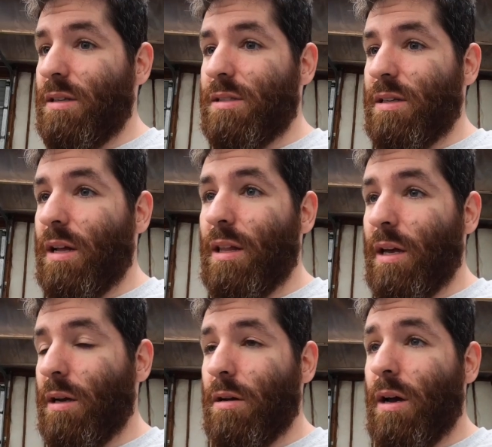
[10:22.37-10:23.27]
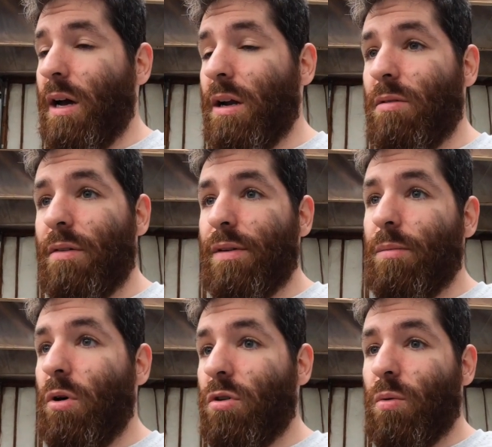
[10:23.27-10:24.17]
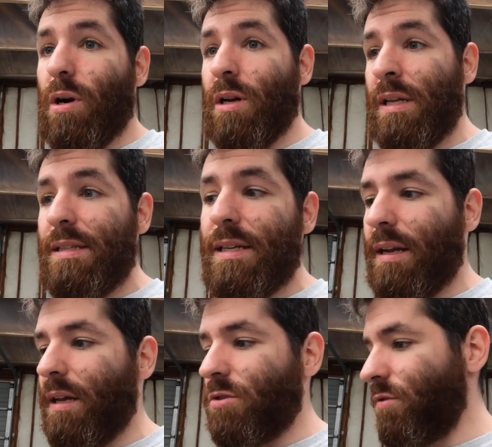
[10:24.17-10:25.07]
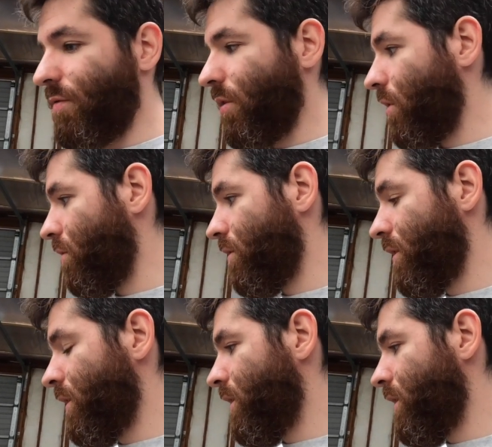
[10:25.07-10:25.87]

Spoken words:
it's not like a high revving motor where it needs that extra flow.